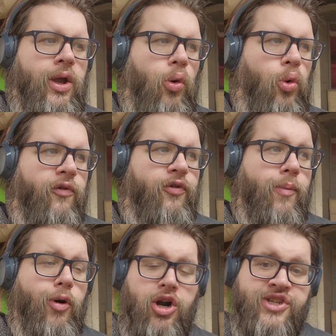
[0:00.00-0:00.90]
or
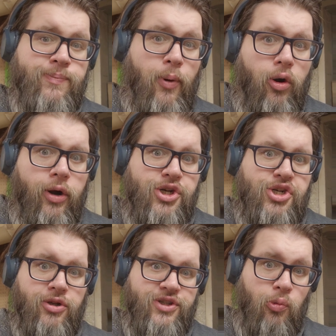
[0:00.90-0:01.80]
from our sparring
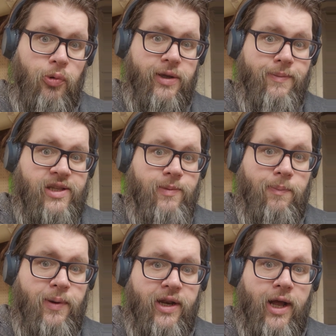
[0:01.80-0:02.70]
shields that are really meant to be
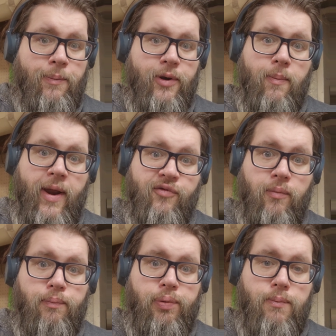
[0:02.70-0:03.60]
beat up and are made
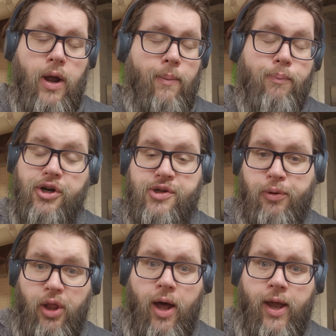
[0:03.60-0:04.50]
from birch
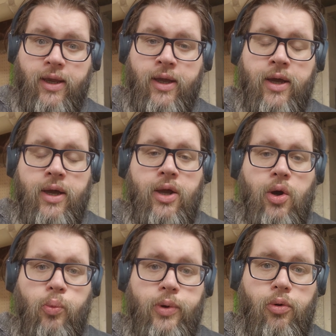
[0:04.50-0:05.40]
ply.
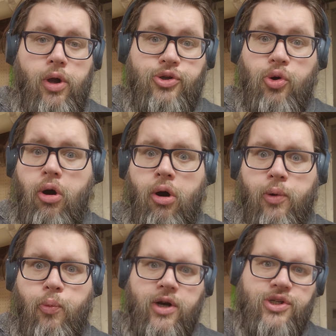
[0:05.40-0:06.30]
We will go to a
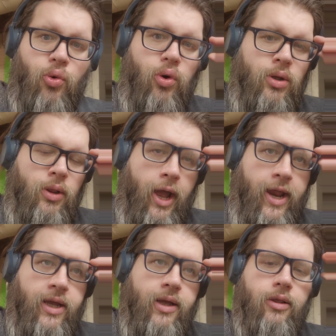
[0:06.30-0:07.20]
hardware store
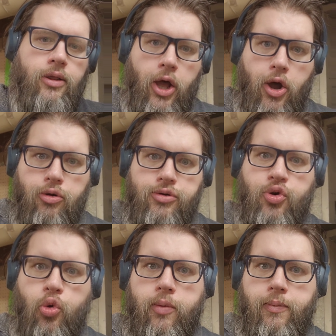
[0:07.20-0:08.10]
like Lowe's
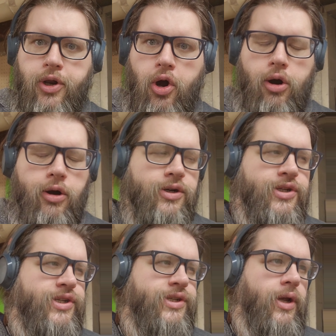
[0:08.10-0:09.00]
or
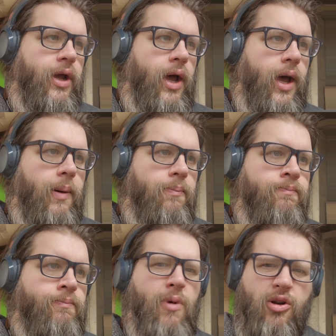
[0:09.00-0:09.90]
Menards,
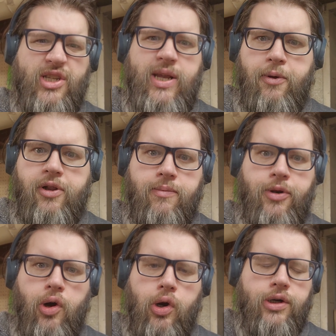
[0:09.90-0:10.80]
most typically
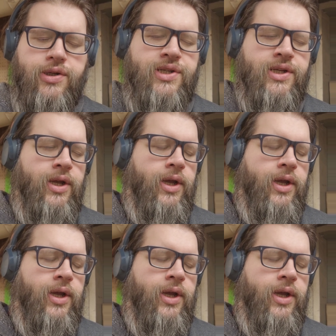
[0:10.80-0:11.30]
Menards,